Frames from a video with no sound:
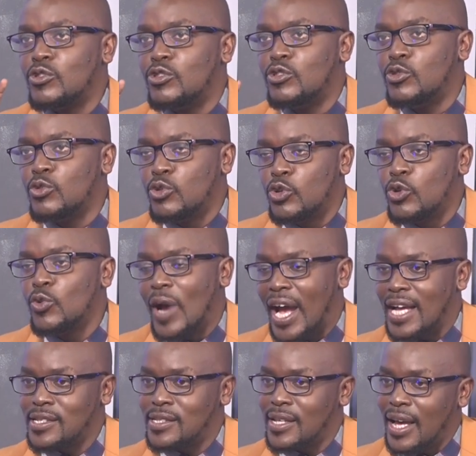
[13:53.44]
do you,
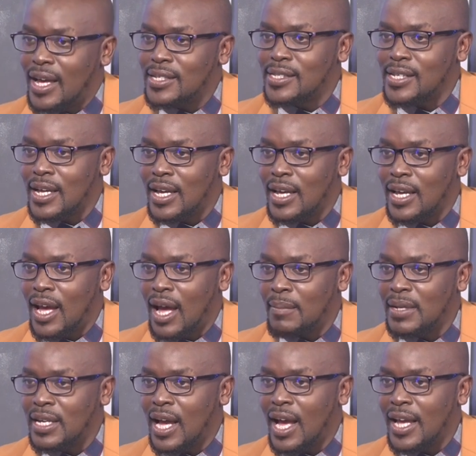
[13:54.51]
as the
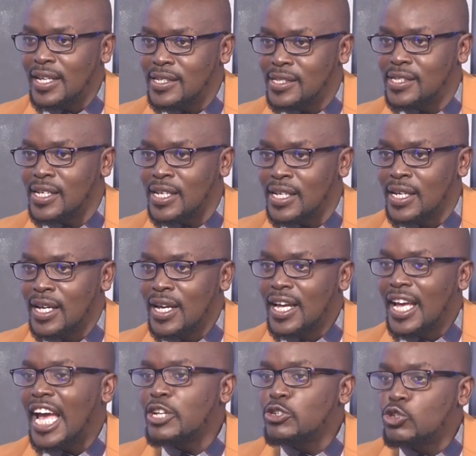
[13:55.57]
IEC,
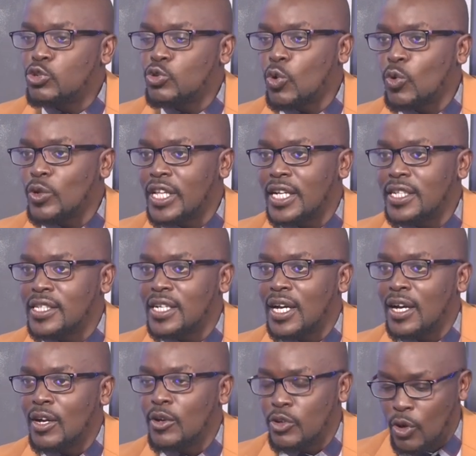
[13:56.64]
ensure that,
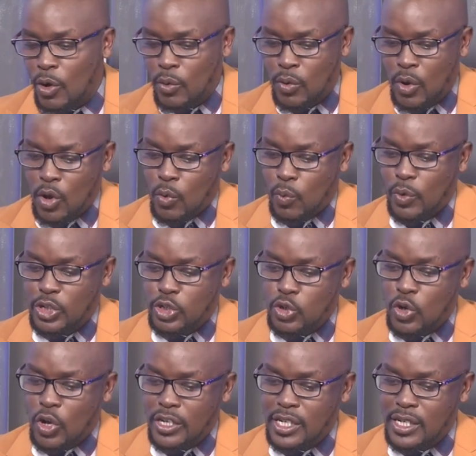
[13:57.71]
you know, we do
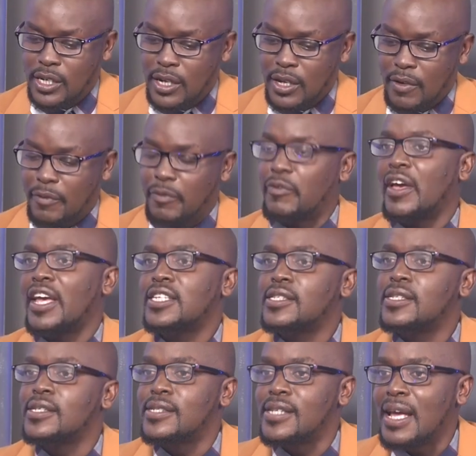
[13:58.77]
not face
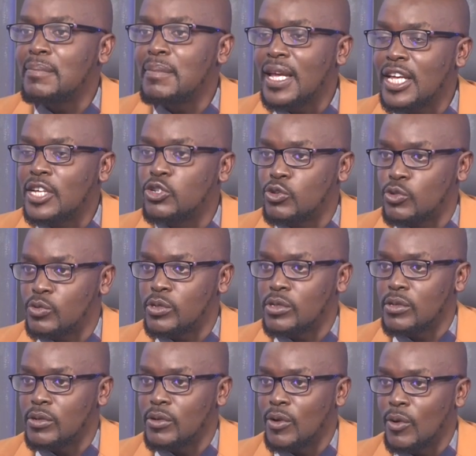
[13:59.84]
the same
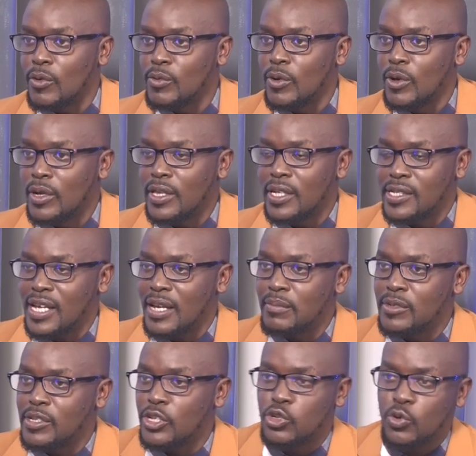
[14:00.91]
issues, you know, the
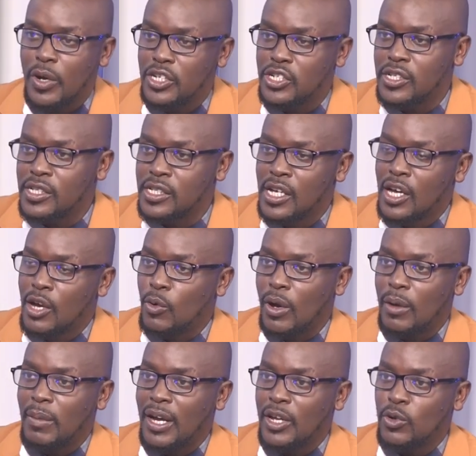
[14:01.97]
same situations
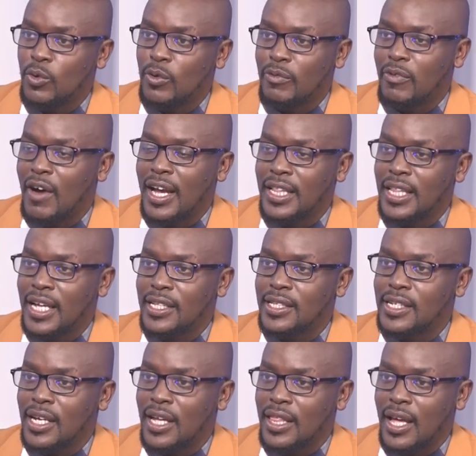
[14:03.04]
whereby you would find that
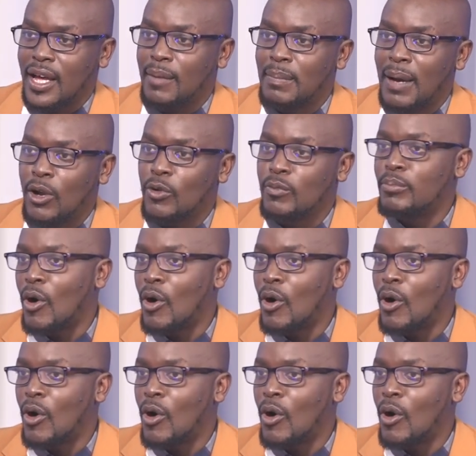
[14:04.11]
there are ballot